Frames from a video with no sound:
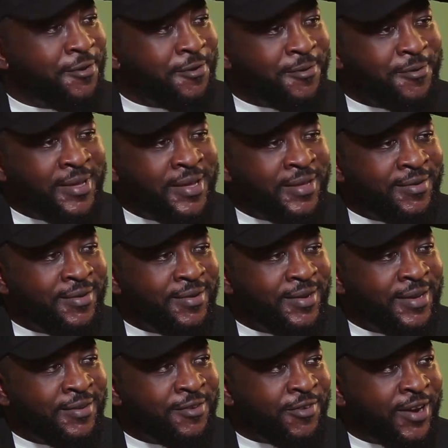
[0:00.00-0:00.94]
you know,
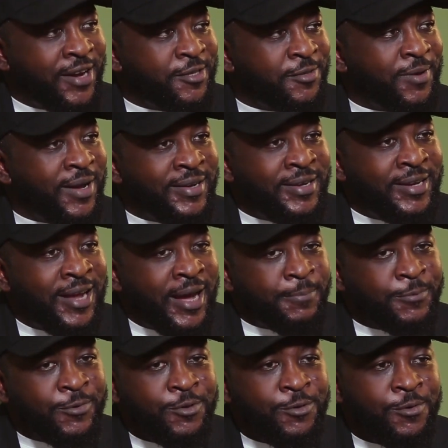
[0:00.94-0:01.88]
in, in trying to
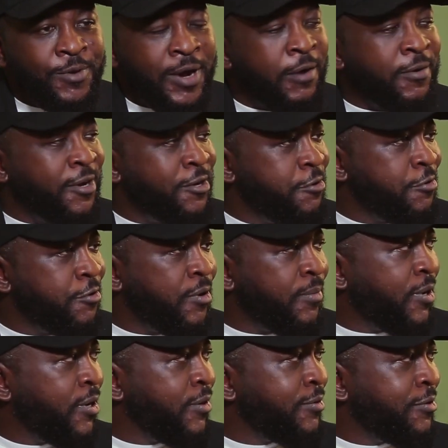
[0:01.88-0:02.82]
adapt to our new
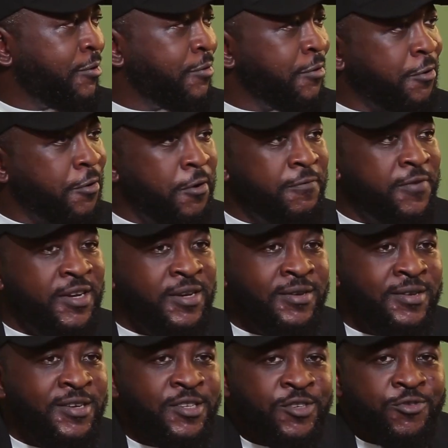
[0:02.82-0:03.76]
normal. You know, yes.
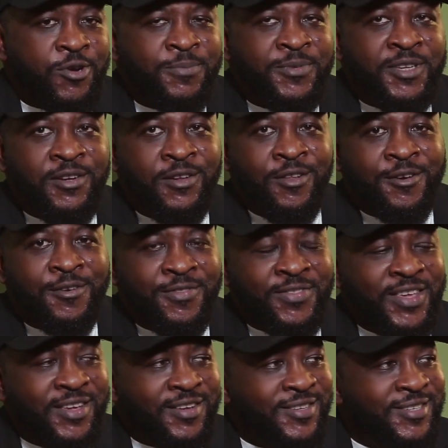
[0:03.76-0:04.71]
COVID disrupted a lot of
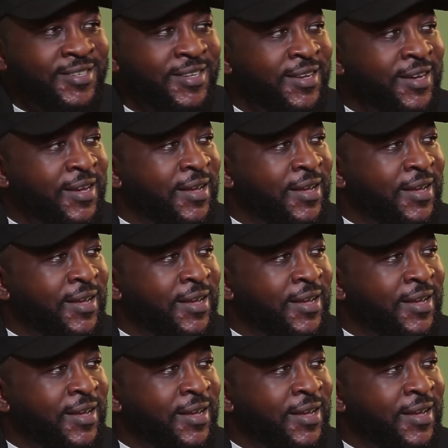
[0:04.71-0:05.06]
things.